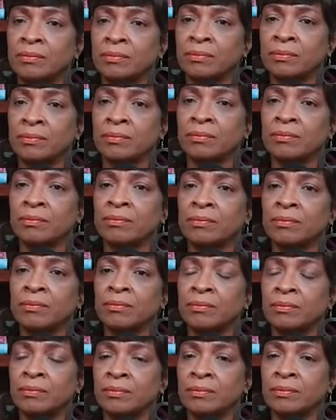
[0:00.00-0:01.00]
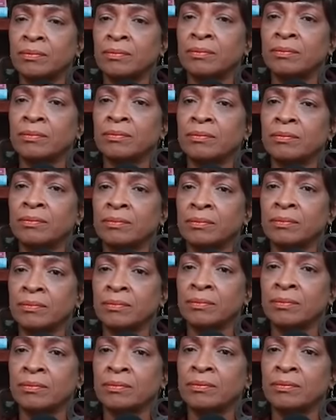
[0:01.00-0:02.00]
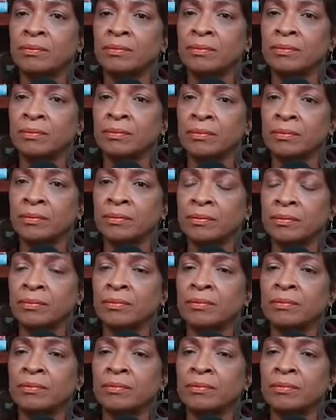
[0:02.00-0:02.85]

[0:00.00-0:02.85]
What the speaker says: The person shown says nothing.